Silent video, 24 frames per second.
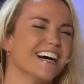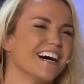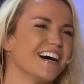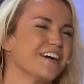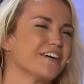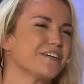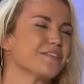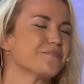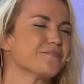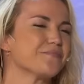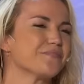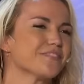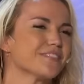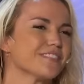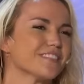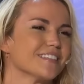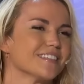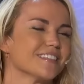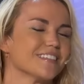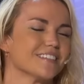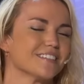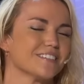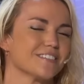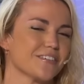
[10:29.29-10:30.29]

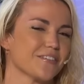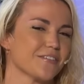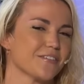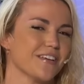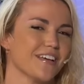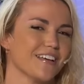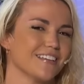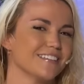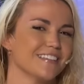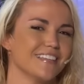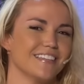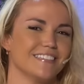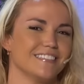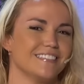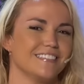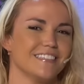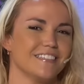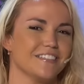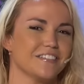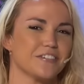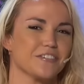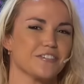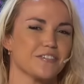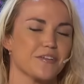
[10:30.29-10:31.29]
Um, so yeah,
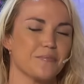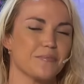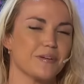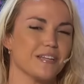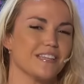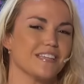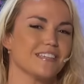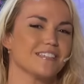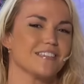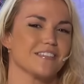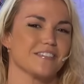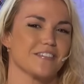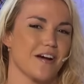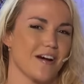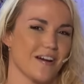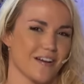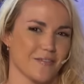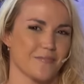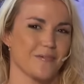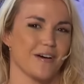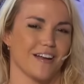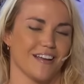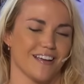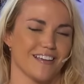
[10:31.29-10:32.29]
see, there's so many things to talk
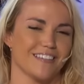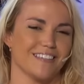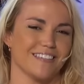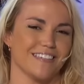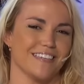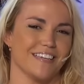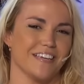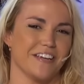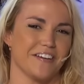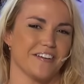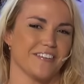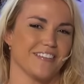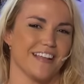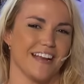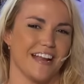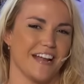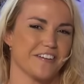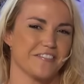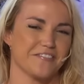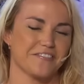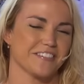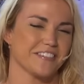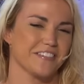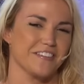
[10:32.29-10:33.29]
about. I see here that I
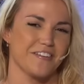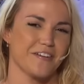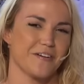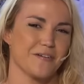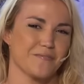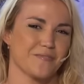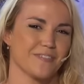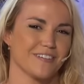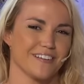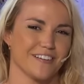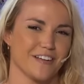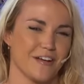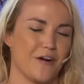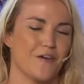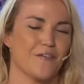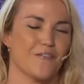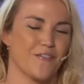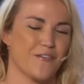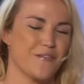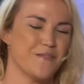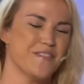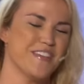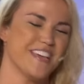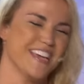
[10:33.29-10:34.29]
don't really know where to go.
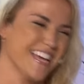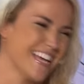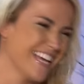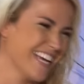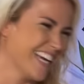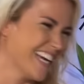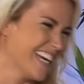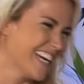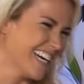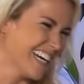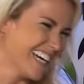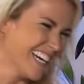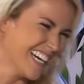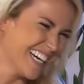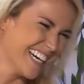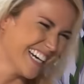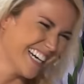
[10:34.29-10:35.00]
From you don't know here. where to go.